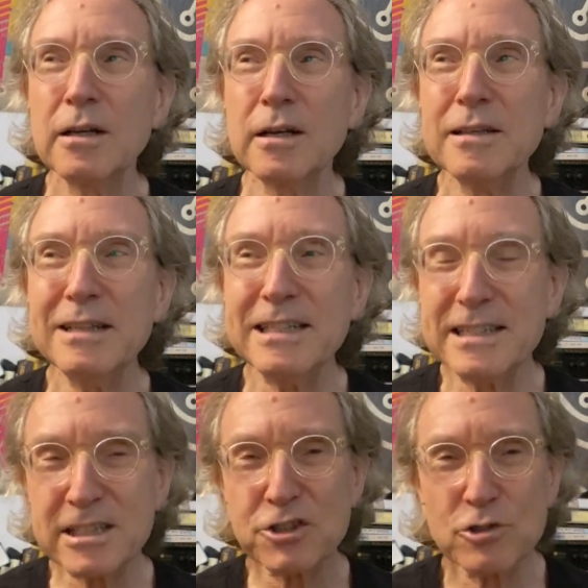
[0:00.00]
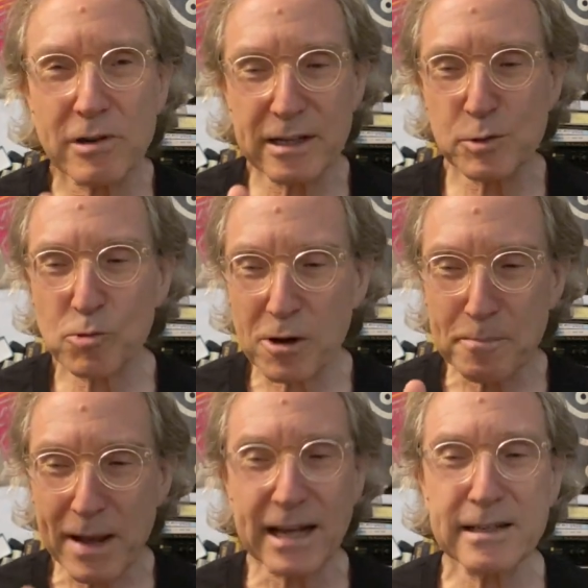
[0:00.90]
the disc transport
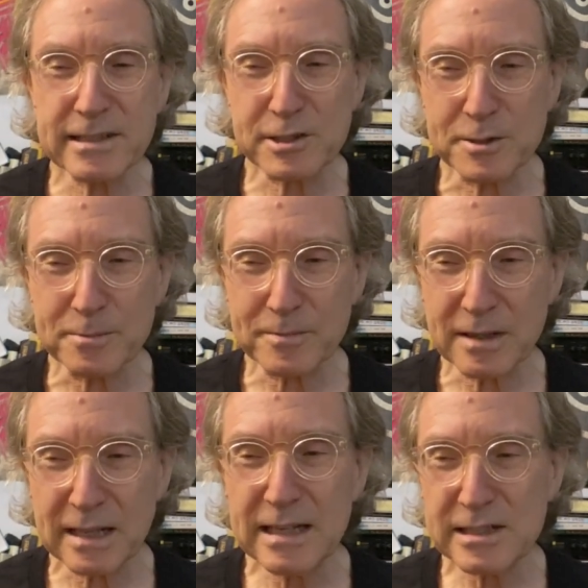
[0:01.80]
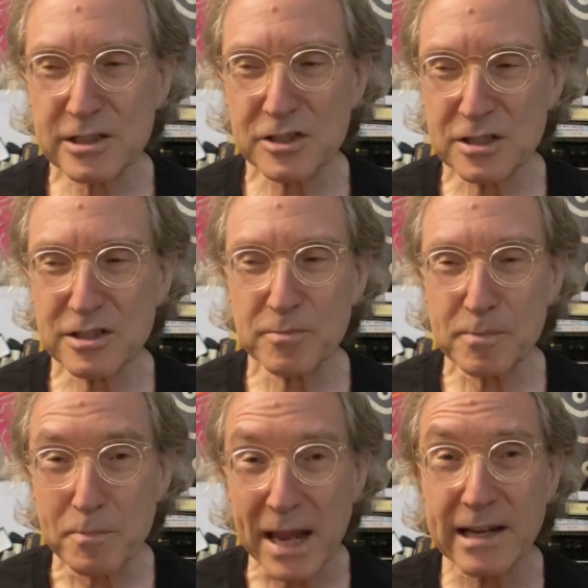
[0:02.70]
mechanism is
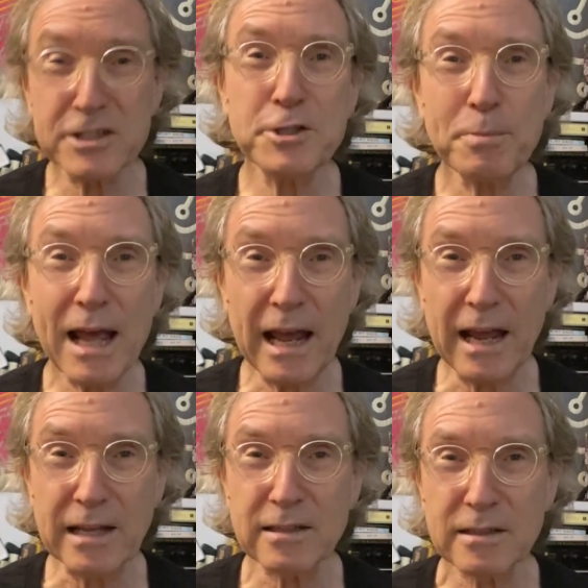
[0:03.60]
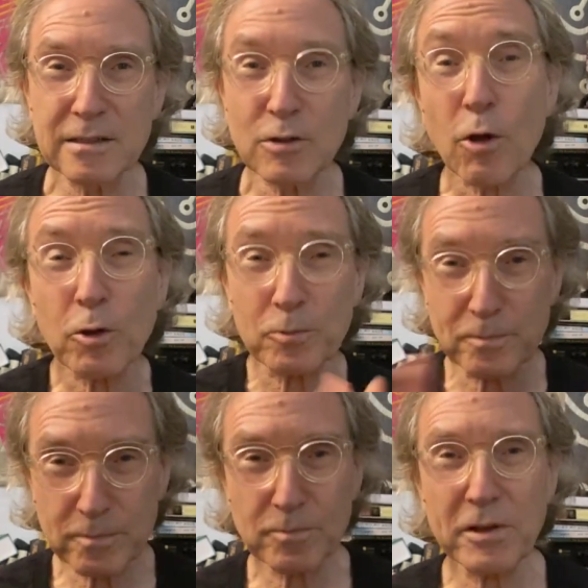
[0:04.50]
made in Japan. The whole
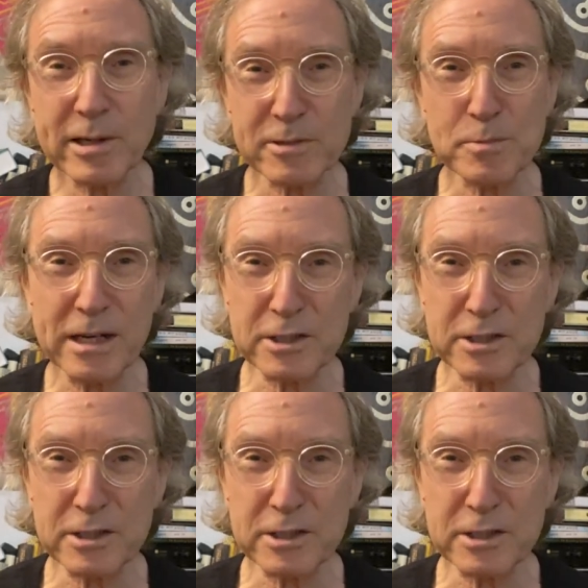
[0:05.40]
player is made in